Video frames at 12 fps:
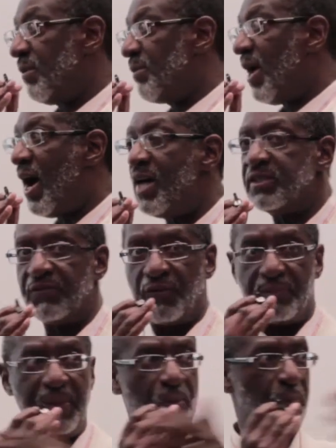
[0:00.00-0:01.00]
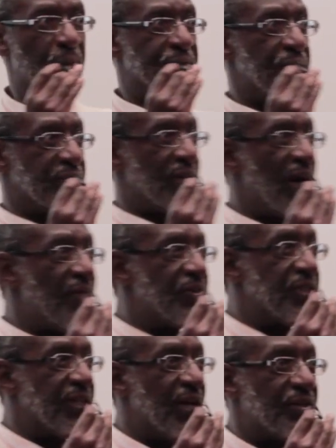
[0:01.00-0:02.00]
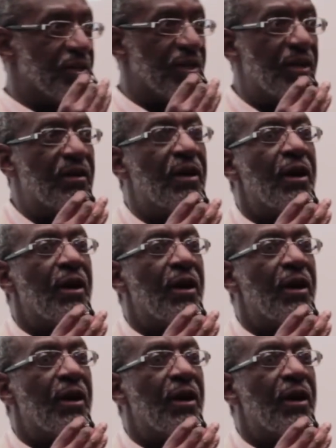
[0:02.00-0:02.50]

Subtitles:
Device and for the people who put this conference together,